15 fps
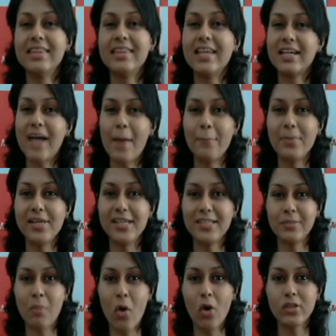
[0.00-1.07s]
The
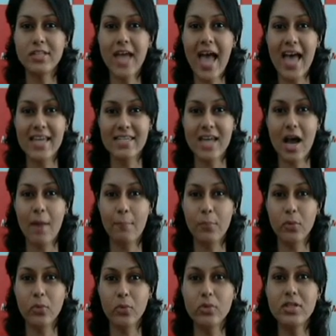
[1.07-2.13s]
company's board has
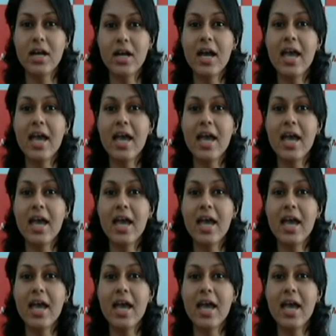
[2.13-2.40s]
approved